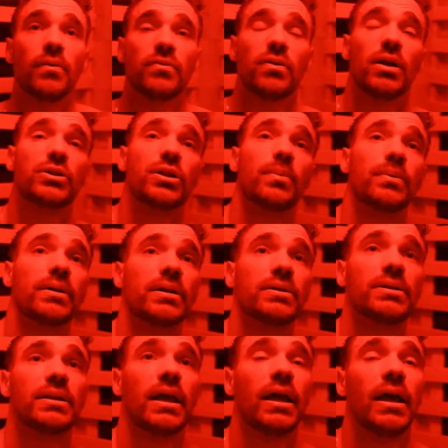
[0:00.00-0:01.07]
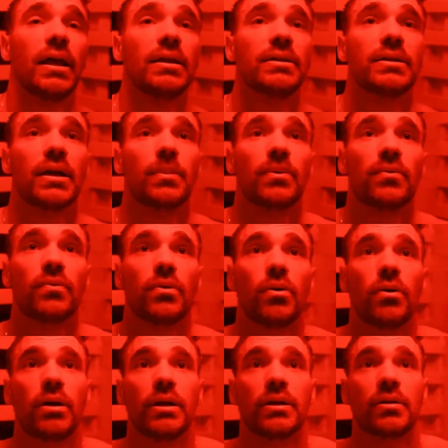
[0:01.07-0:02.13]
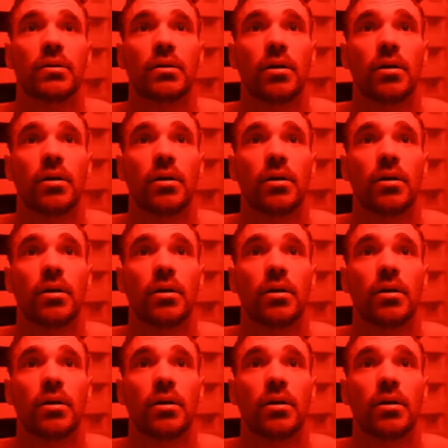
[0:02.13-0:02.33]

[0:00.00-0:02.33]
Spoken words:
flush up against any type of flooring,